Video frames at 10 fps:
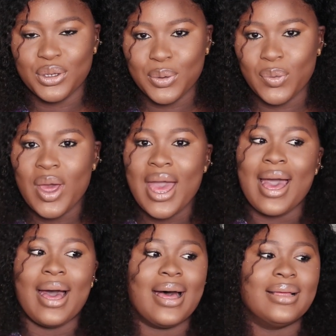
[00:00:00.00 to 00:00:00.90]
you.
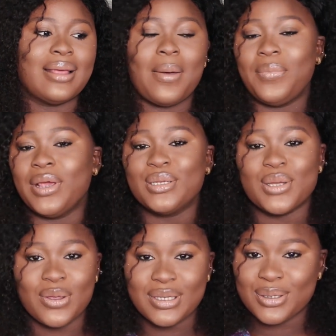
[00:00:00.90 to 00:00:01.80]
And that
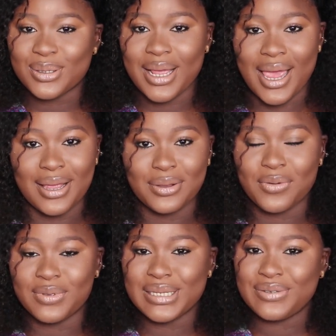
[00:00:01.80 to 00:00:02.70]
brings us to the end
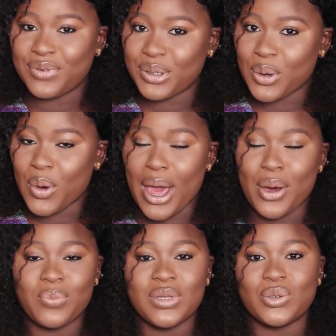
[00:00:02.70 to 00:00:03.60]
of this video. I
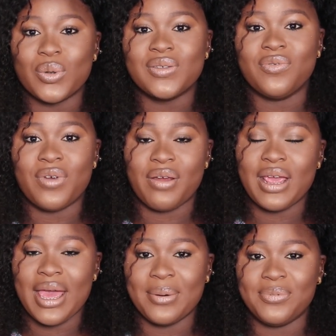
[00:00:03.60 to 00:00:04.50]
hope this was
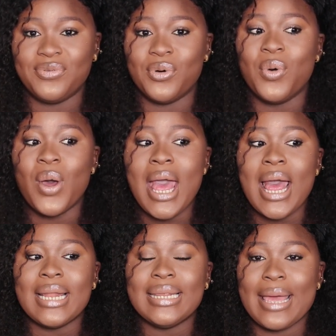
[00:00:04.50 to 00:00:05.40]
very helpful.
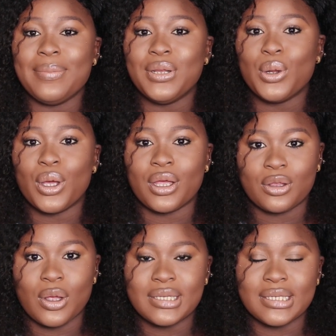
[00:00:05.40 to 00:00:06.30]
Let me know your
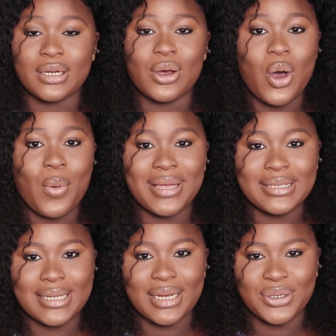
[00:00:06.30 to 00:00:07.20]
thoughts in the
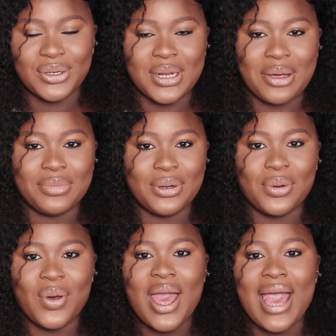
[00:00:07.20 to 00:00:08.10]
comment section down
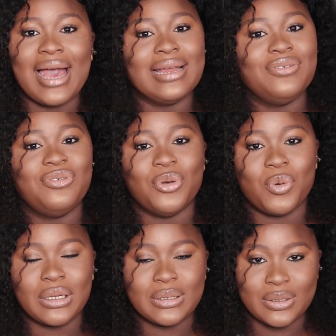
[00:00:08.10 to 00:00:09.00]
below, and if
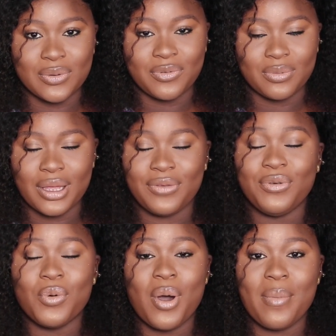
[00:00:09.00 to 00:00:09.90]
you want
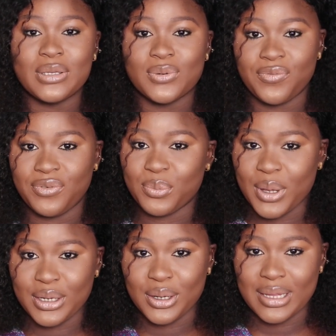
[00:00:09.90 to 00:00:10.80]
me to
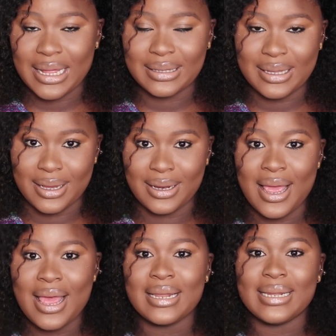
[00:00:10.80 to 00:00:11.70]
film any other thing,
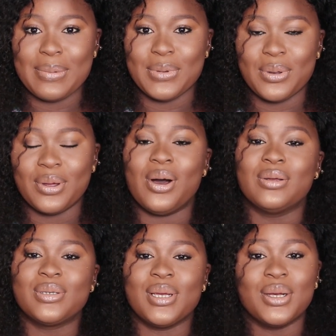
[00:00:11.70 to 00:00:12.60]
let me know
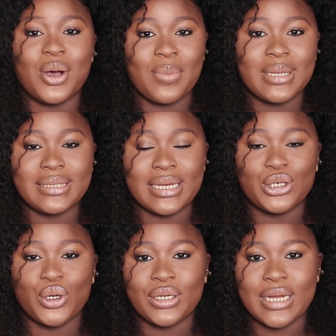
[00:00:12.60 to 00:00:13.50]
also in the comment
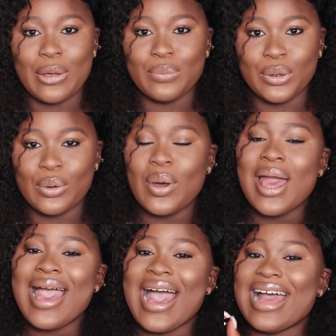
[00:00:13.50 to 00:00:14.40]
section down below.
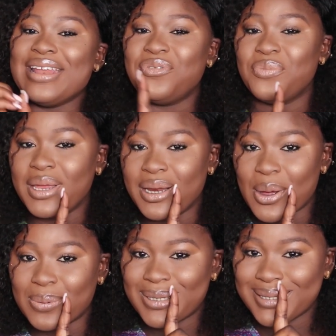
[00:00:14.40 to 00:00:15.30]
And if you made
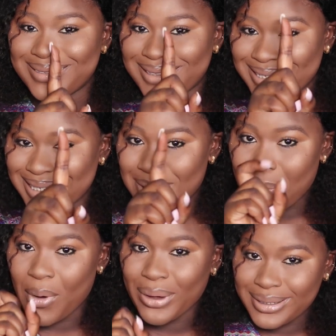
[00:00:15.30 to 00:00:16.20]
it up to this
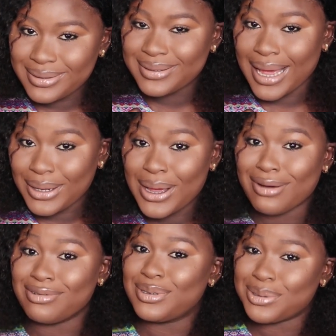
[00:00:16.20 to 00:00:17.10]
point and you
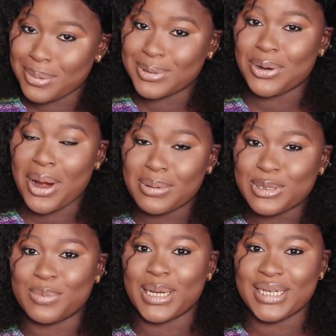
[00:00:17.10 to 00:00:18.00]
haven't
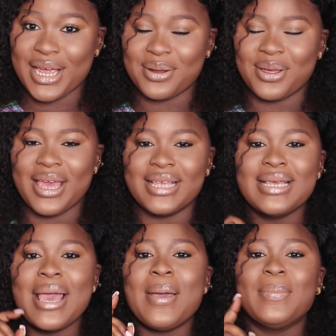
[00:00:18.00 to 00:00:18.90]
subscribed to my channel yet,
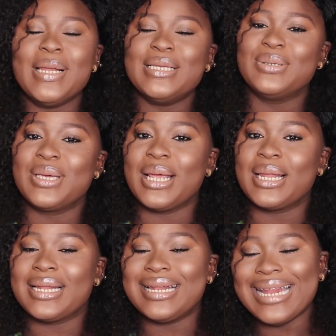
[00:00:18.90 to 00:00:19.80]
please do
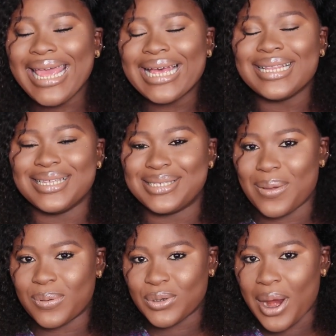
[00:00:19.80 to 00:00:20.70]
click the
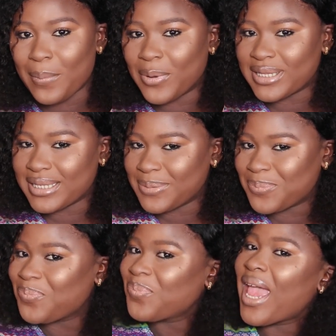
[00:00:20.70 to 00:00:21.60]
subscribe button,